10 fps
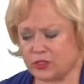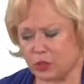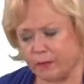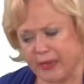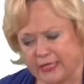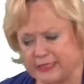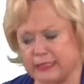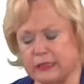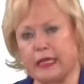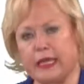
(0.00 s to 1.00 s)
So
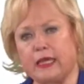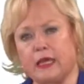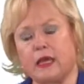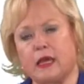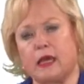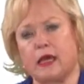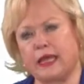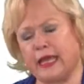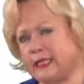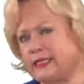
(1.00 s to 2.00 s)
basically,
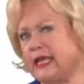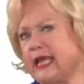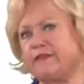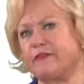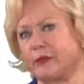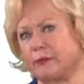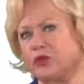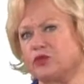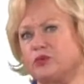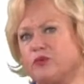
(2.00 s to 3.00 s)
an ETF and a
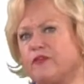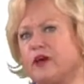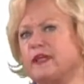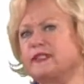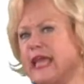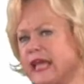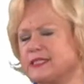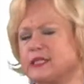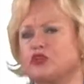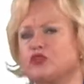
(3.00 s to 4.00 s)
mutual fund
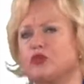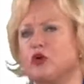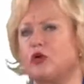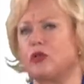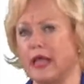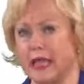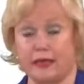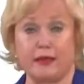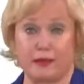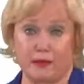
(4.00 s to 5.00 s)
takes control
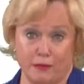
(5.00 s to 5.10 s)
and